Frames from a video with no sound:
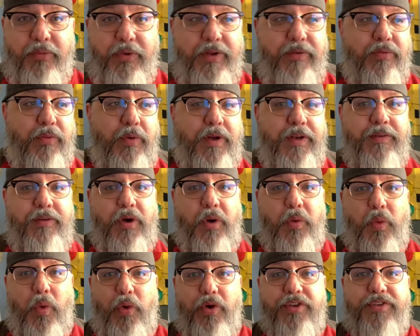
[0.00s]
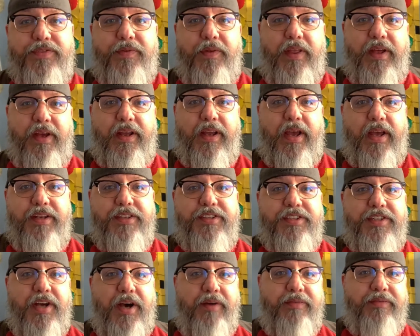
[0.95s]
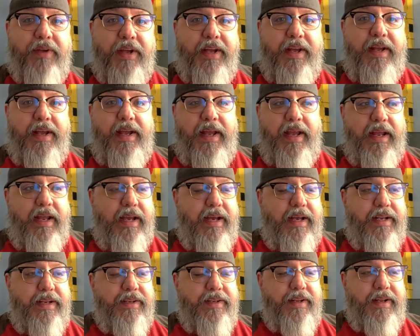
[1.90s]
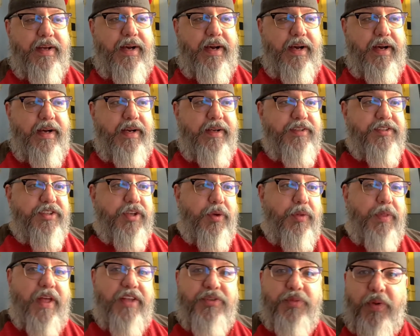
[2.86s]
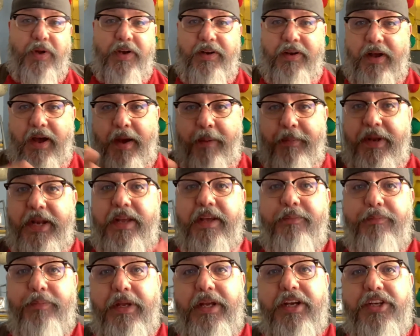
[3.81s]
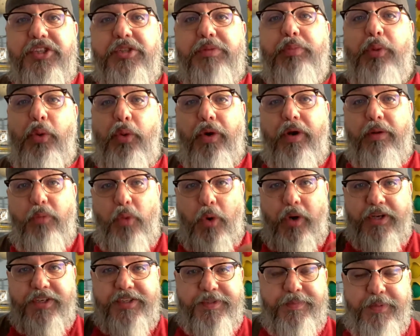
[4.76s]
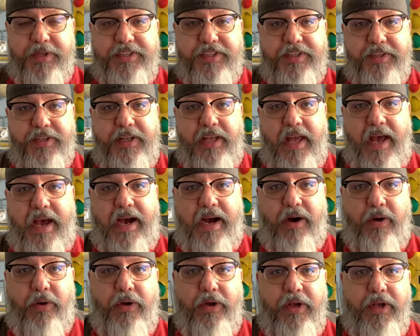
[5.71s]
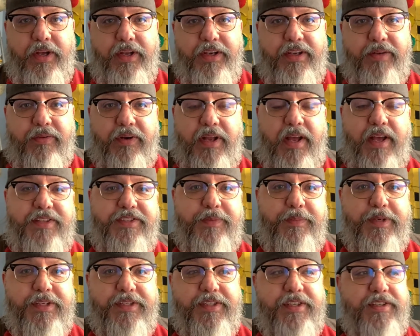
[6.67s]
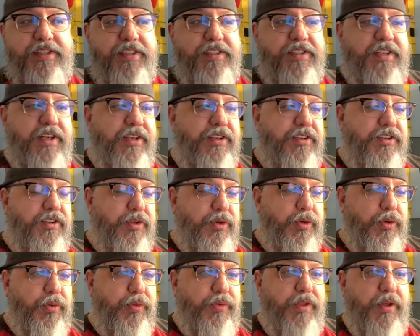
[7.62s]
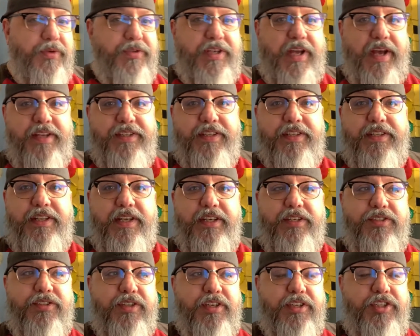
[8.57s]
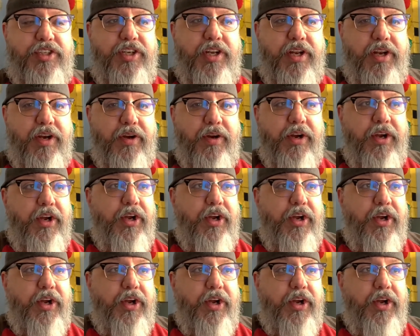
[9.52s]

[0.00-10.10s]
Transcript: We've won awards for that kind of stuff. And so that's what I'm going to be exploring more explicitly, how different kinds of businesses can do those kinds of things this year.